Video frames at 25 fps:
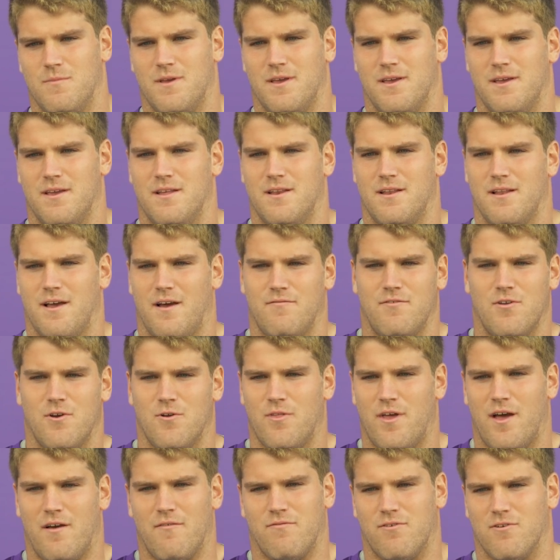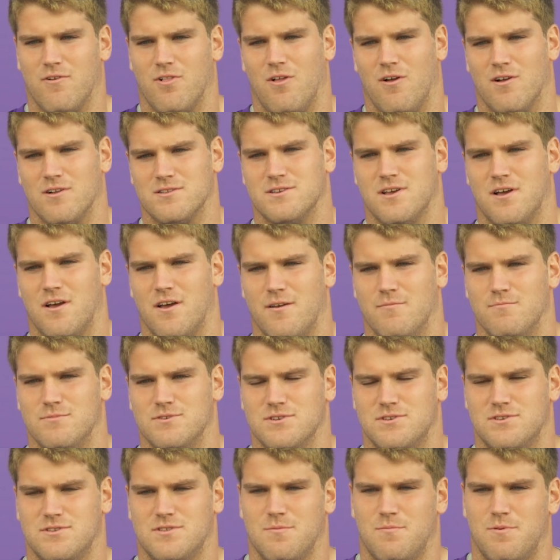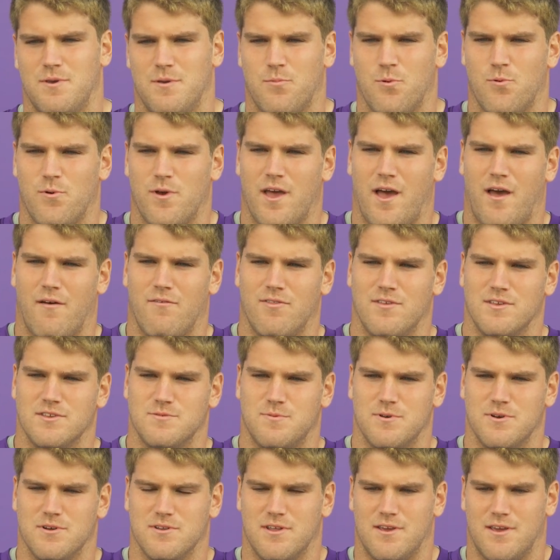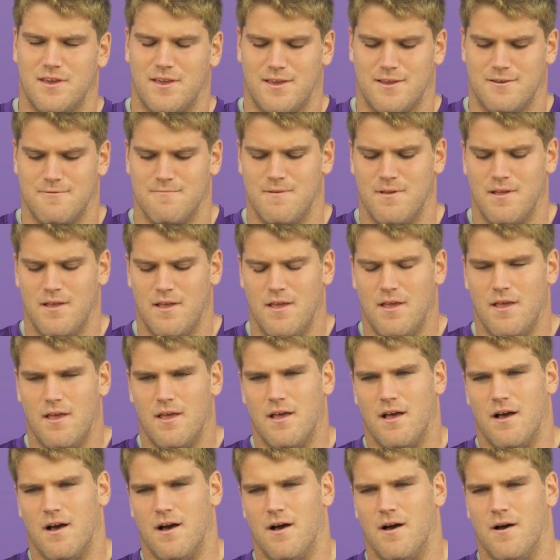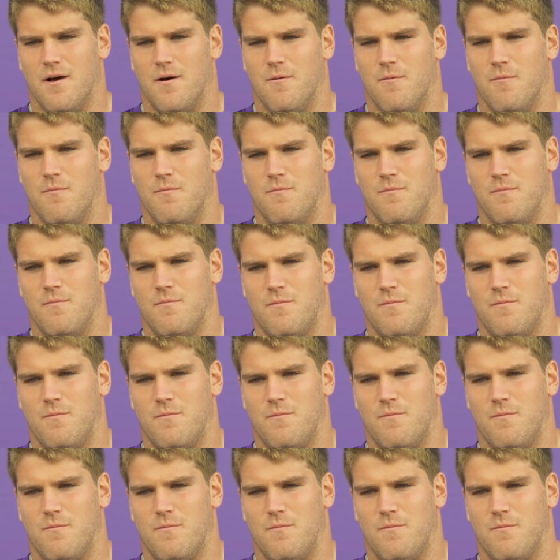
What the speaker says: And I've known that for a long time, just the people we have in this building and,